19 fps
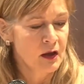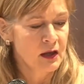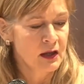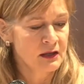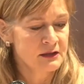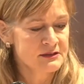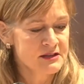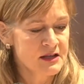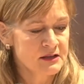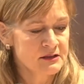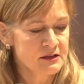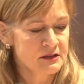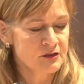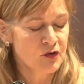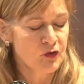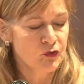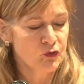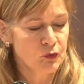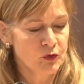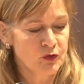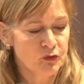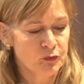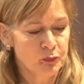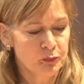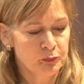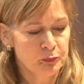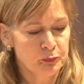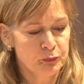intended to sort
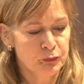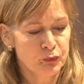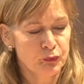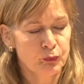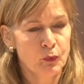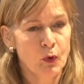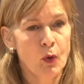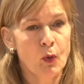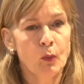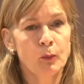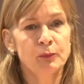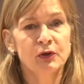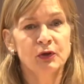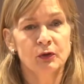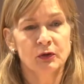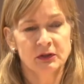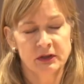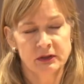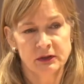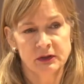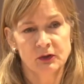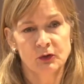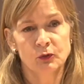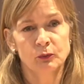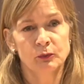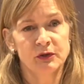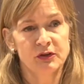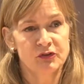of probe your
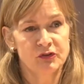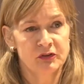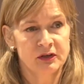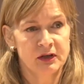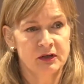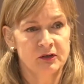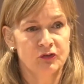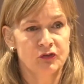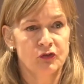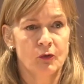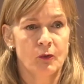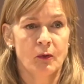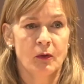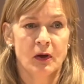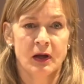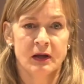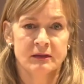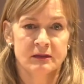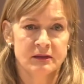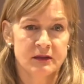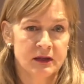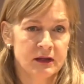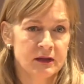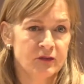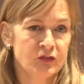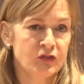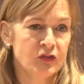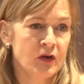clinical reasoning. So I
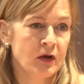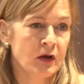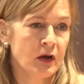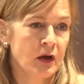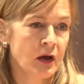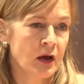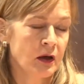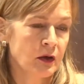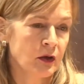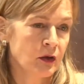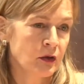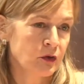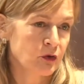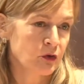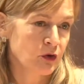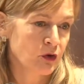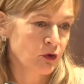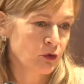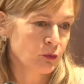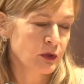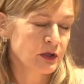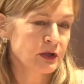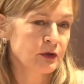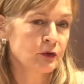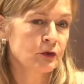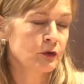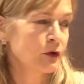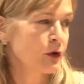think it's a
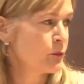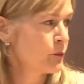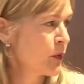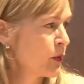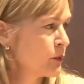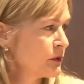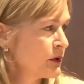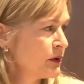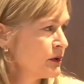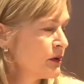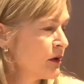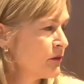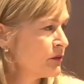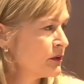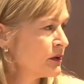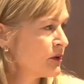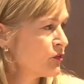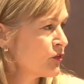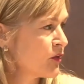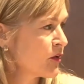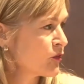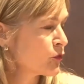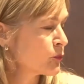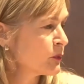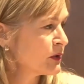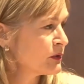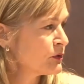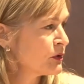critical component of an
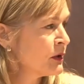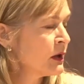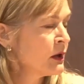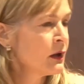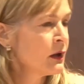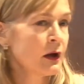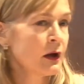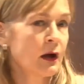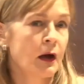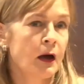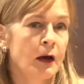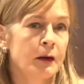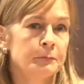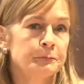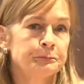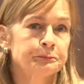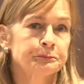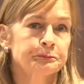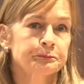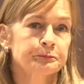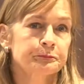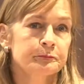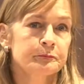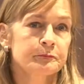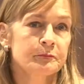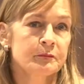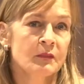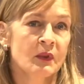assessment. I
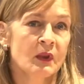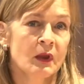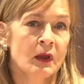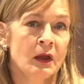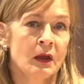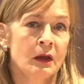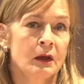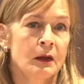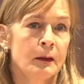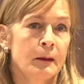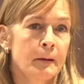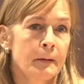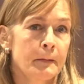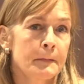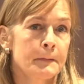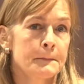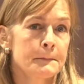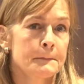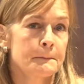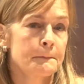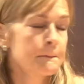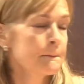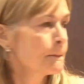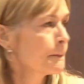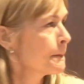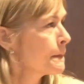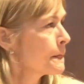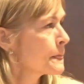mean, the gold
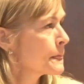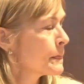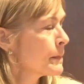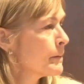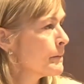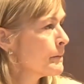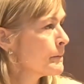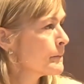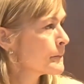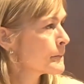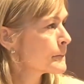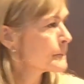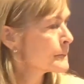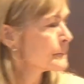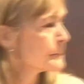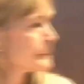standard would be watching